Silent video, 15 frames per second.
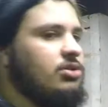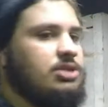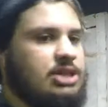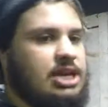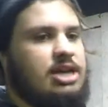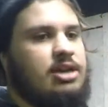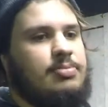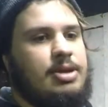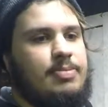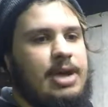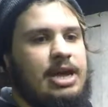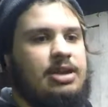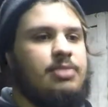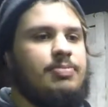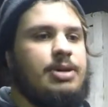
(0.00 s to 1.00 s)
They can be
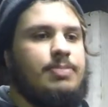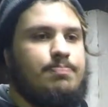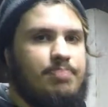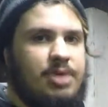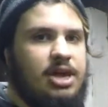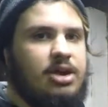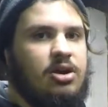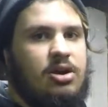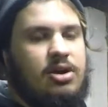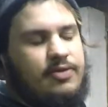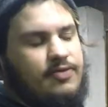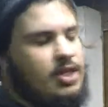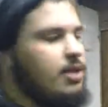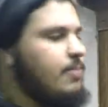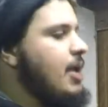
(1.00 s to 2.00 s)
made to be bigger if
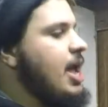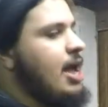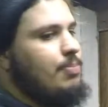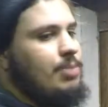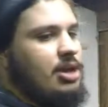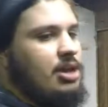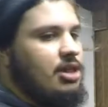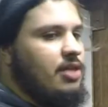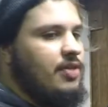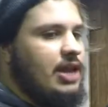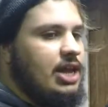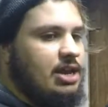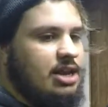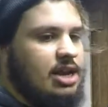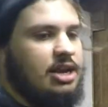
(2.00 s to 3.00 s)
something happens and they
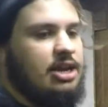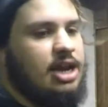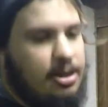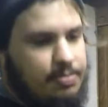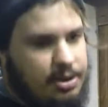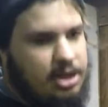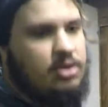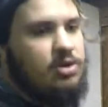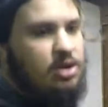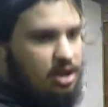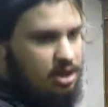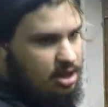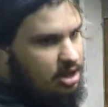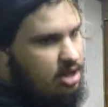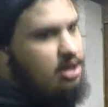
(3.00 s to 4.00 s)
get dinged up and you
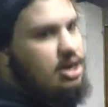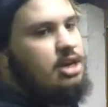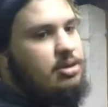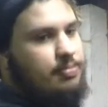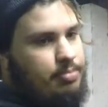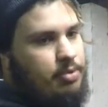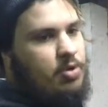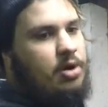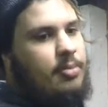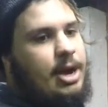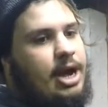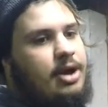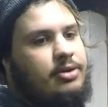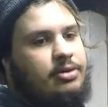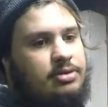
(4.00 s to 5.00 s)
need to bore them
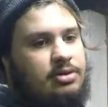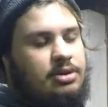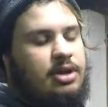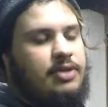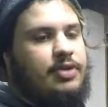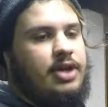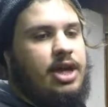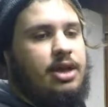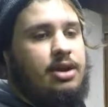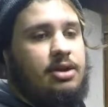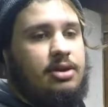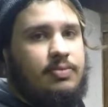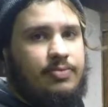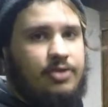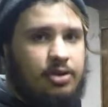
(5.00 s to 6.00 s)
out, and then
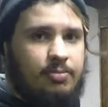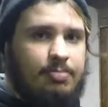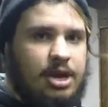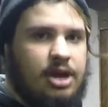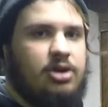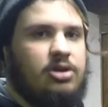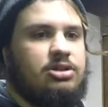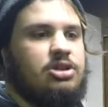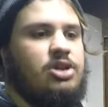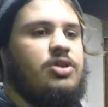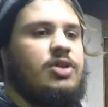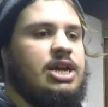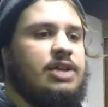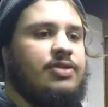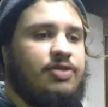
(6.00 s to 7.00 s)
they're bigger, so you
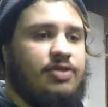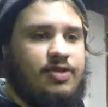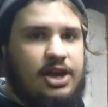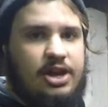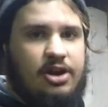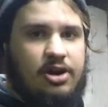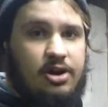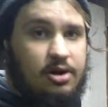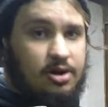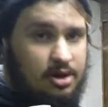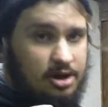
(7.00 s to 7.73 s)
need thicker